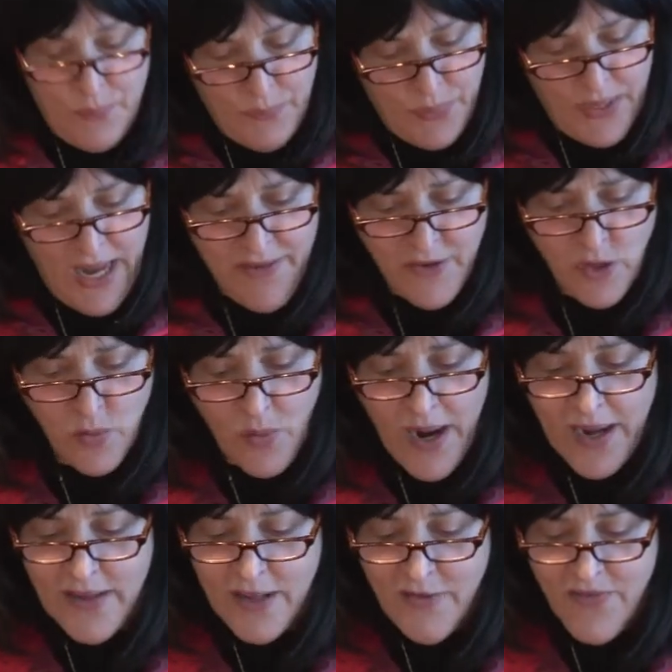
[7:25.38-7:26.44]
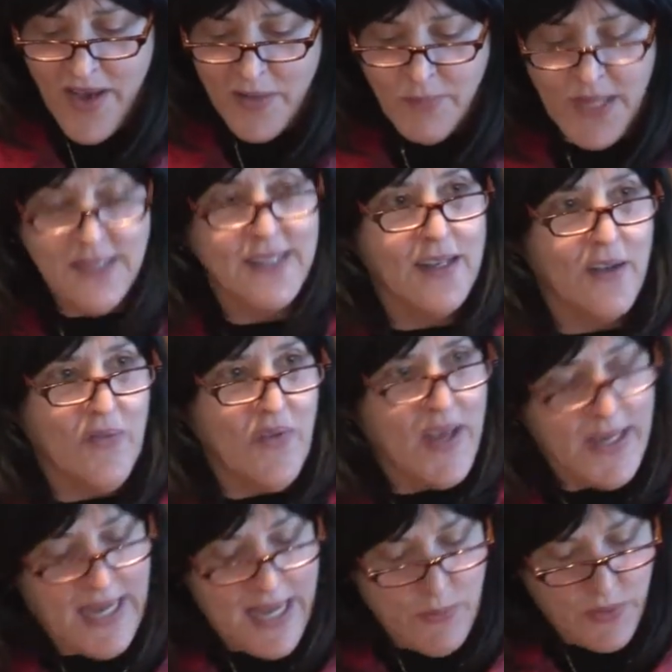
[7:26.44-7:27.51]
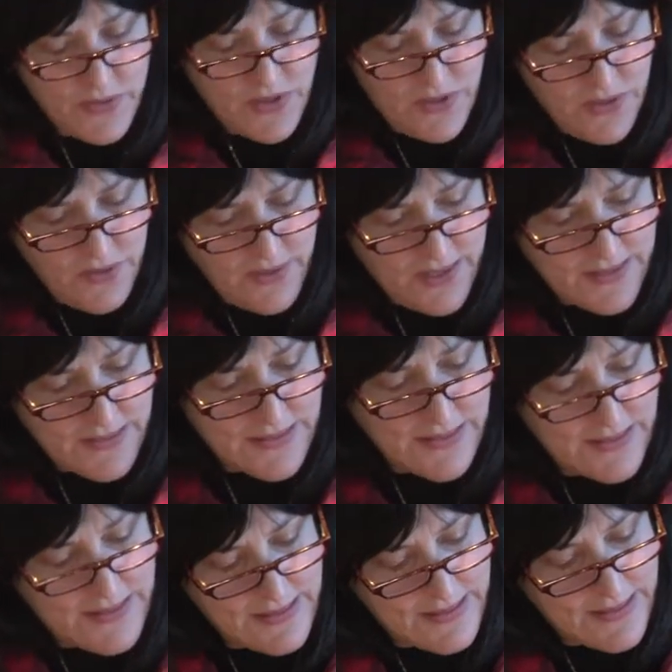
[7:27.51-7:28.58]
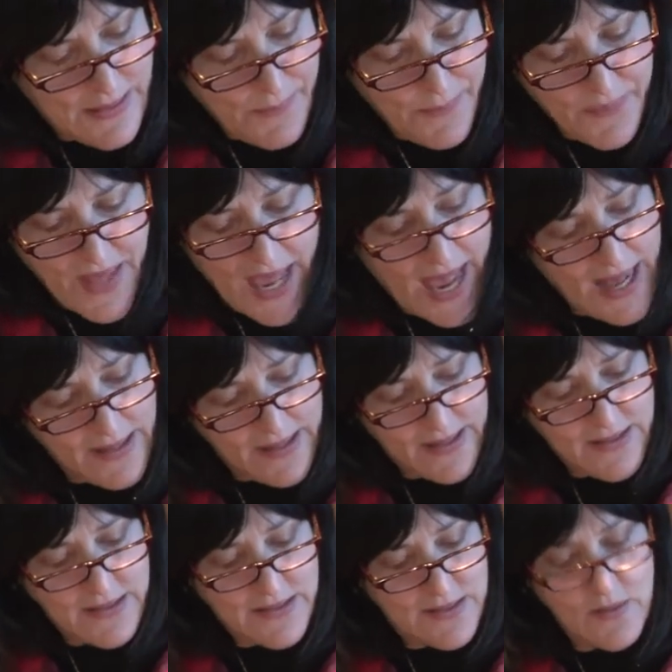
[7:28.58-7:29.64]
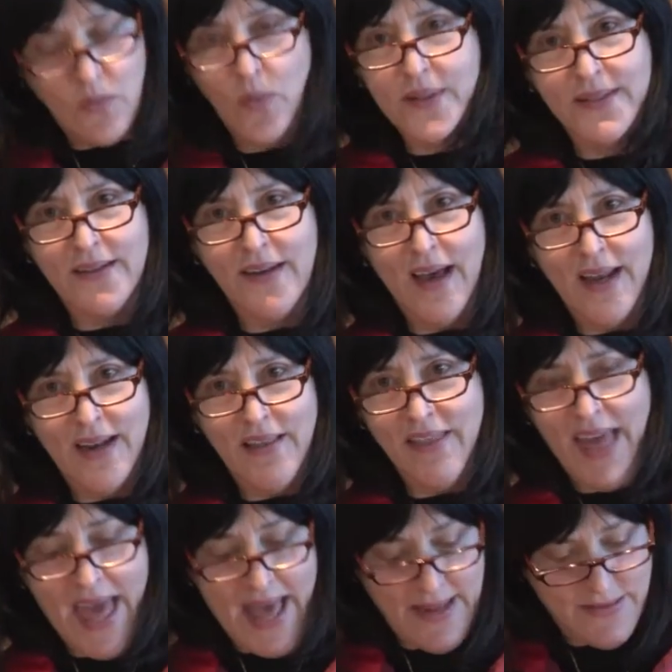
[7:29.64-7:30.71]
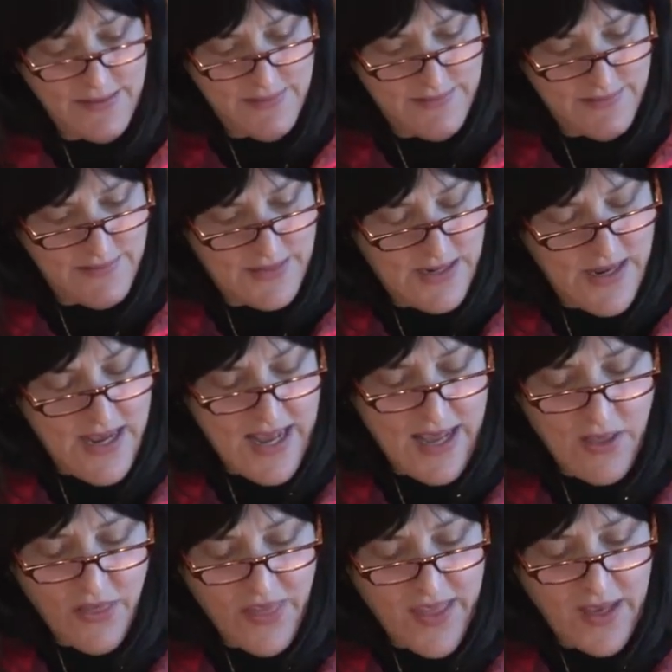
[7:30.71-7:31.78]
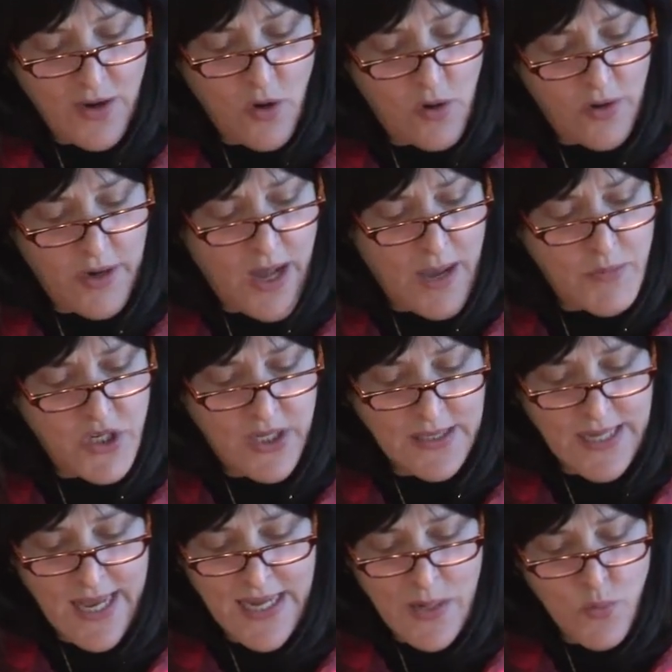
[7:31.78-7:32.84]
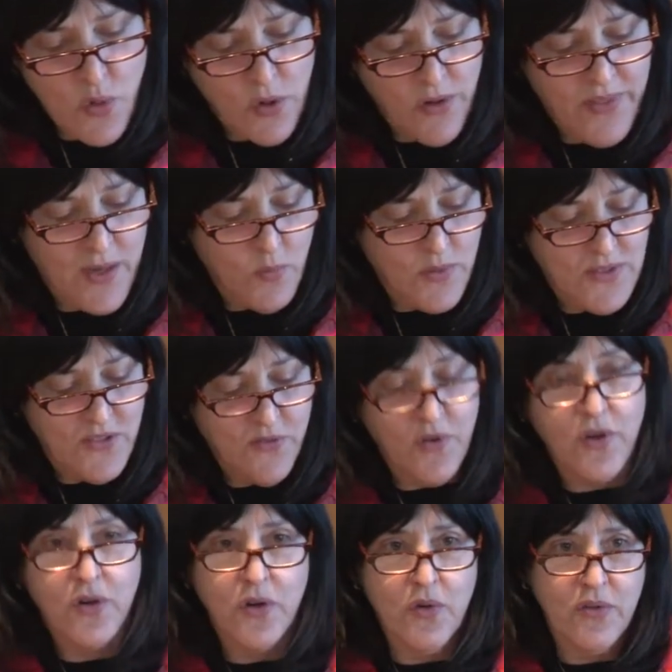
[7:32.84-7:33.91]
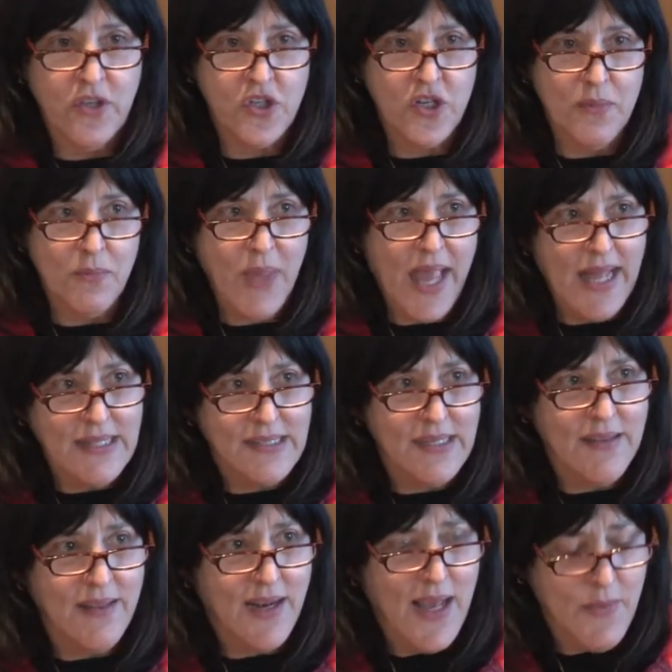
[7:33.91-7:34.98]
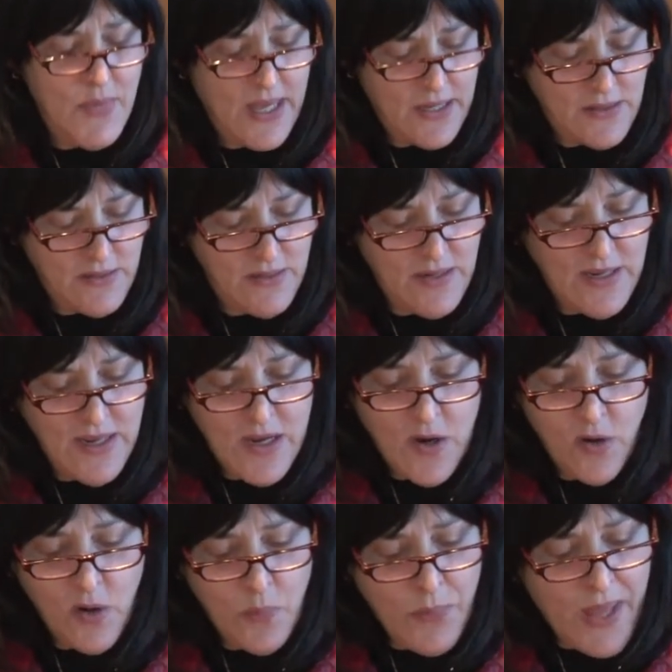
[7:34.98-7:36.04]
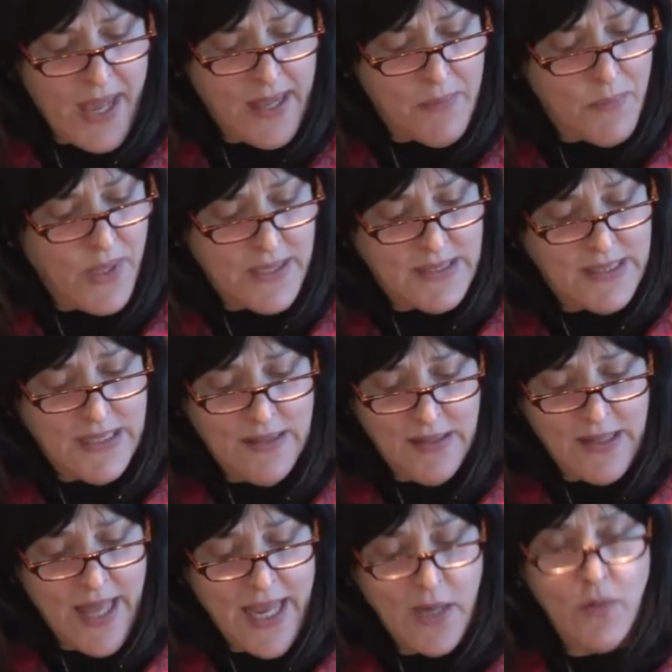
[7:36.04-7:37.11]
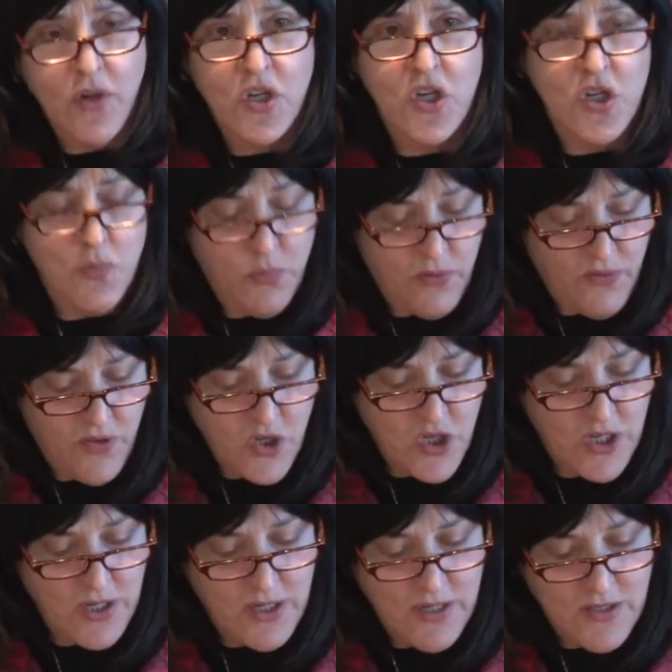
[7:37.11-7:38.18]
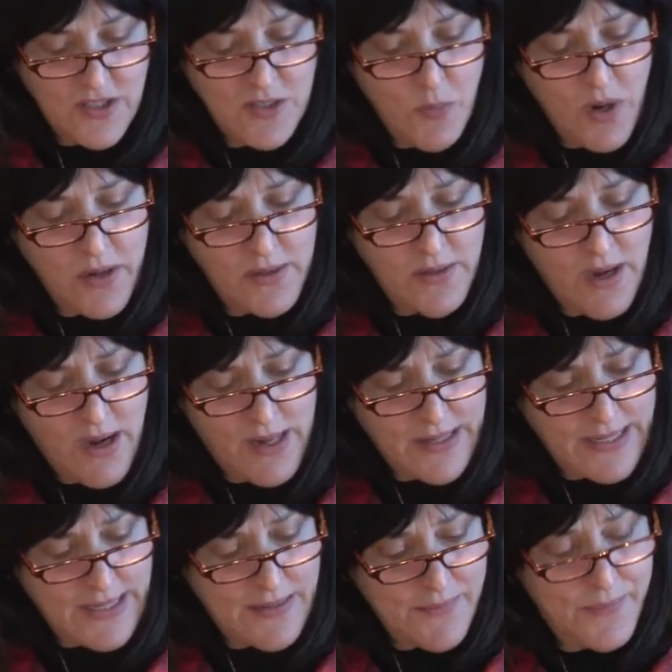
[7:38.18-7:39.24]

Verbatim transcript: but after a while I found myself unable to do this. Alex was not a that, a thing or an object any more than was Frodo the chimpanzee that I met, or Be Betsy the language proficient smart collie.